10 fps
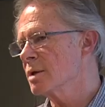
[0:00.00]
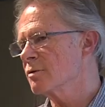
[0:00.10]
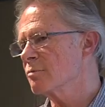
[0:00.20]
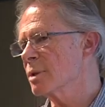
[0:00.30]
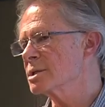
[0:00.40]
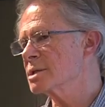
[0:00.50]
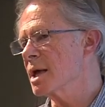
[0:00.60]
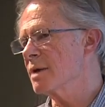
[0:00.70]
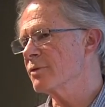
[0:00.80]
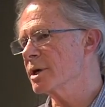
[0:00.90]
For
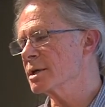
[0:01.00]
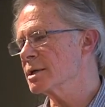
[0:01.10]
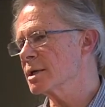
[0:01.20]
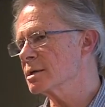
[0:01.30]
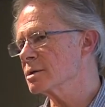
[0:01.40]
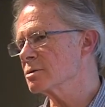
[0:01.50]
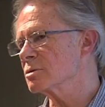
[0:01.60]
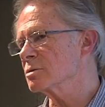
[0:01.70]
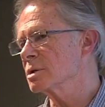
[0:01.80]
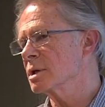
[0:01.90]
myself, I tend
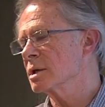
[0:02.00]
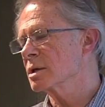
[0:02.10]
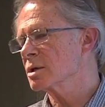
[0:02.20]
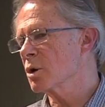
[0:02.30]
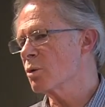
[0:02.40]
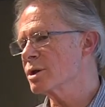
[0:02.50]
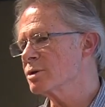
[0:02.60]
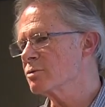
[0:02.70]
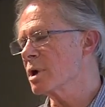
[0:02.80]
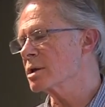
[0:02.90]
to go with
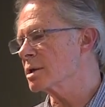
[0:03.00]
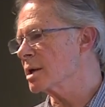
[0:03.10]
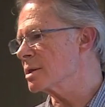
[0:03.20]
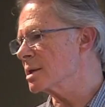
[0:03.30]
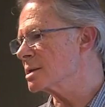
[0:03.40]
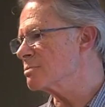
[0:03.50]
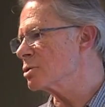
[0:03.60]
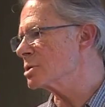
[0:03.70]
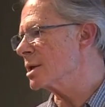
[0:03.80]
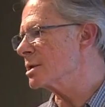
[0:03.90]
a drug that I think is
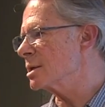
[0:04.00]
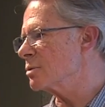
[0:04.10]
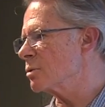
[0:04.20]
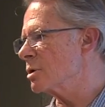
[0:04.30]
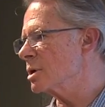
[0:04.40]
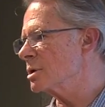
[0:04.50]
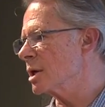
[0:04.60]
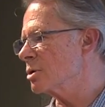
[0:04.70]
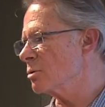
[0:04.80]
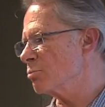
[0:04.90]
most likely to work, and
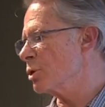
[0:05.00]
I don't